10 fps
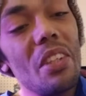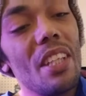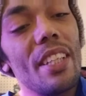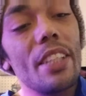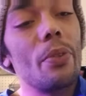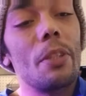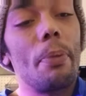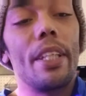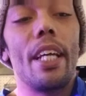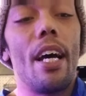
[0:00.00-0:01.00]
This one's
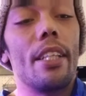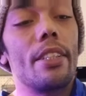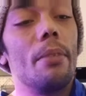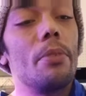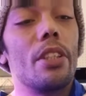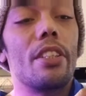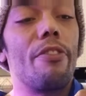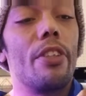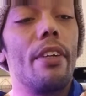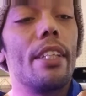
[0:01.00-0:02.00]
pretty awesome, just a
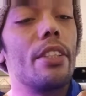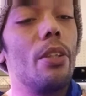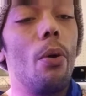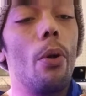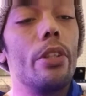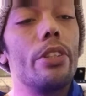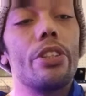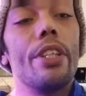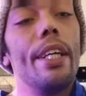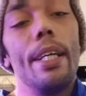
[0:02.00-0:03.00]
fluorescent orange.
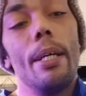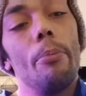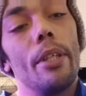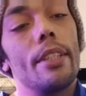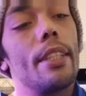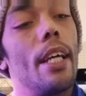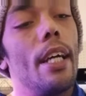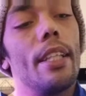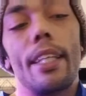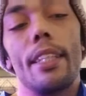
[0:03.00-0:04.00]
But
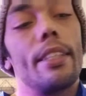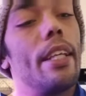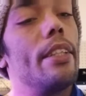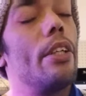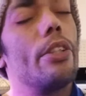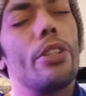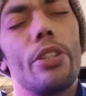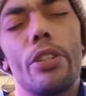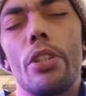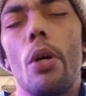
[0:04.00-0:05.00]
like I said, there are
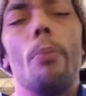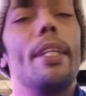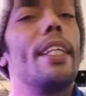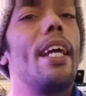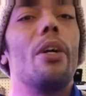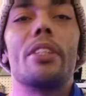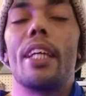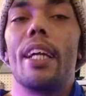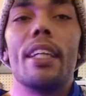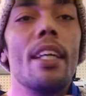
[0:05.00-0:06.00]
so many out
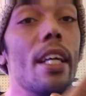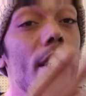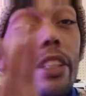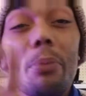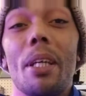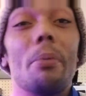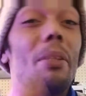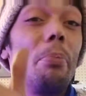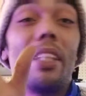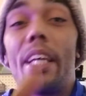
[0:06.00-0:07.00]
there. You'll be able to
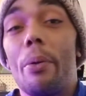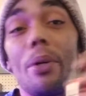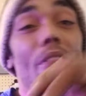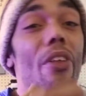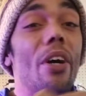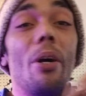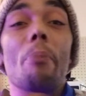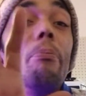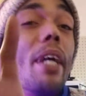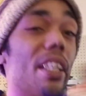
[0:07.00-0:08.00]
play with
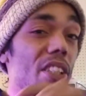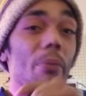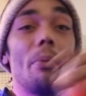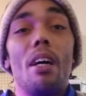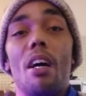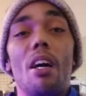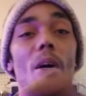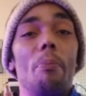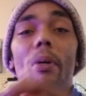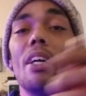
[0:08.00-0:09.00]
them, mix them
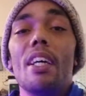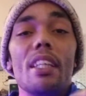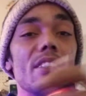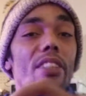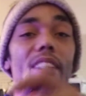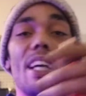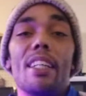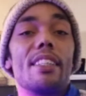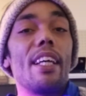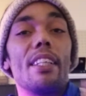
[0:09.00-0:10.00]
up, just kind
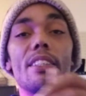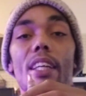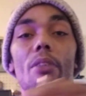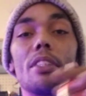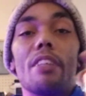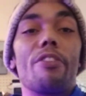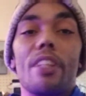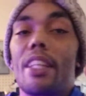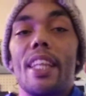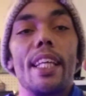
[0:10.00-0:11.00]
of test out
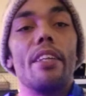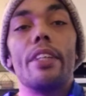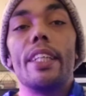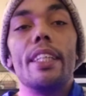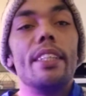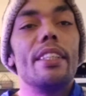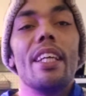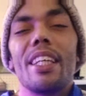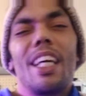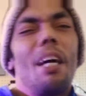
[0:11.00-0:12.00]
different theories,
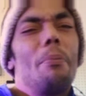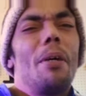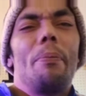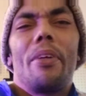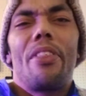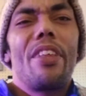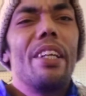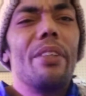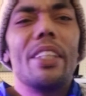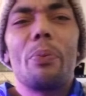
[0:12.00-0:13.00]
come up with
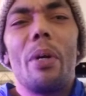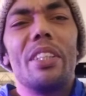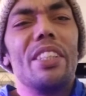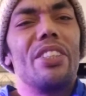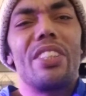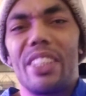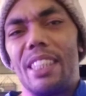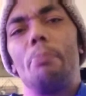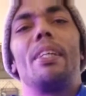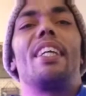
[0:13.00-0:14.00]
theories while you're
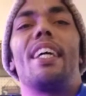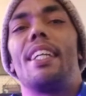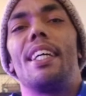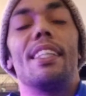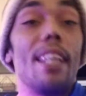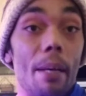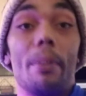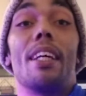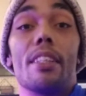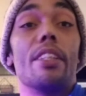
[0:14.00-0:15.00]
sleeping at night. I
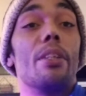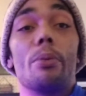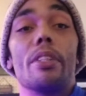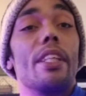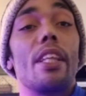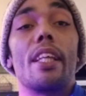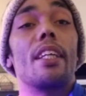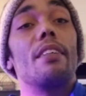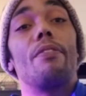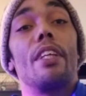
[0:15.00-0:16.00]
mean, I literally
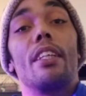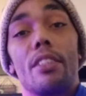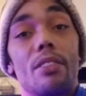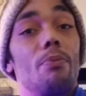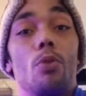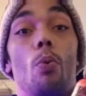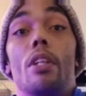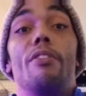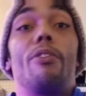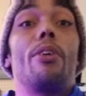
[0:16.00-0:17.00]
think of things
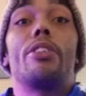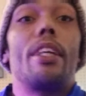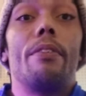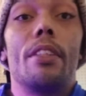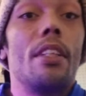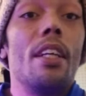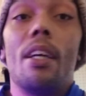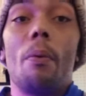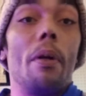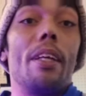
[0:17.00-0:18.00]
24/7
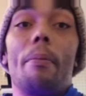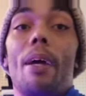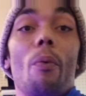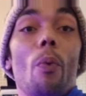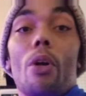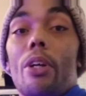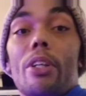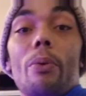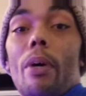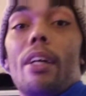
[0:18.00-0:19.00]
while I'm at
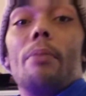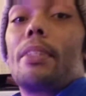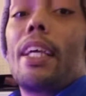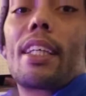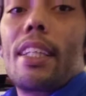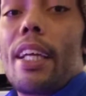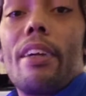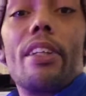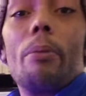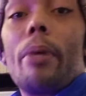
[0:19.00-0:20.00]
work, while I'm taking care
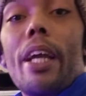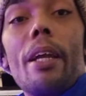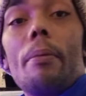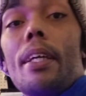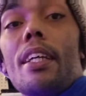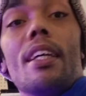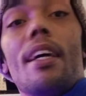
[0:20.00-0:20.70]
of the baby,